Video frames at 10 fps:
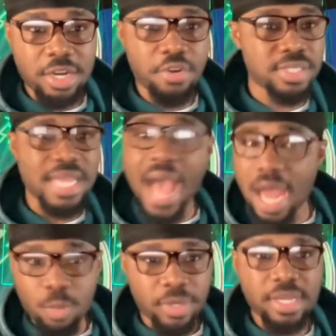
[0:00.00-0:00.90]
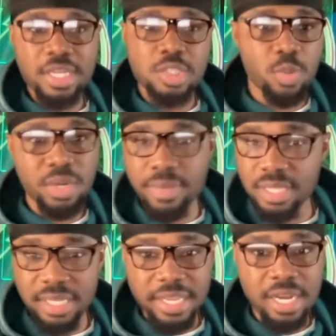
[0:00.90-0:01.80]
Chris Godwin, $20
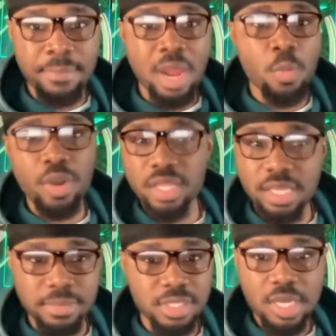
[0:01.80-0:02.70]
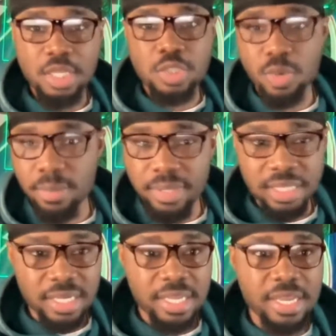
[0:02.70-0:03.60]
million a year. Mike Williams, $20
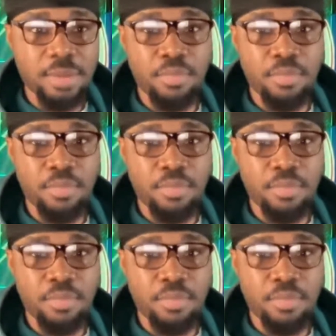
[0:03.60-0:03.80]
million a year.